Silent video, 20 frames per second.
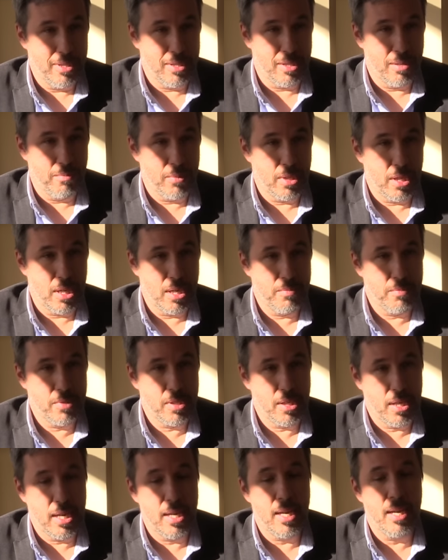sometimes,
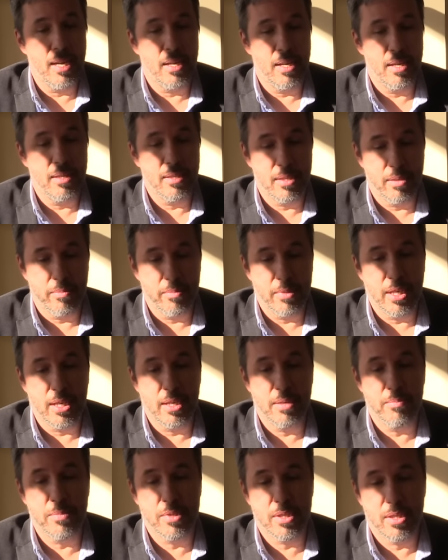uh,
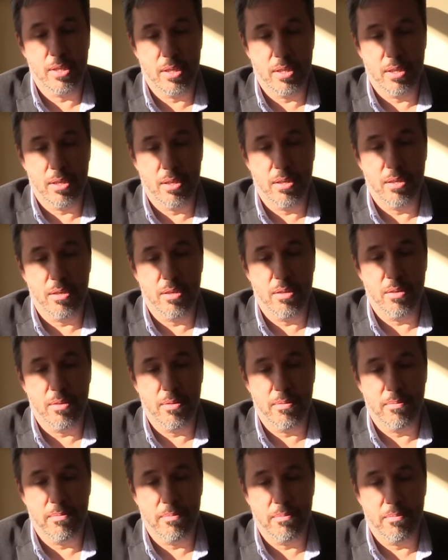sometimes
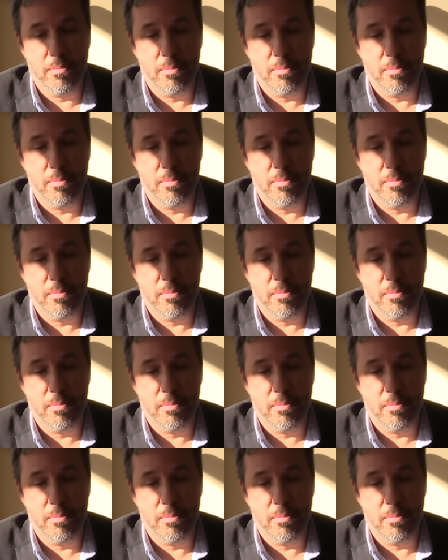um,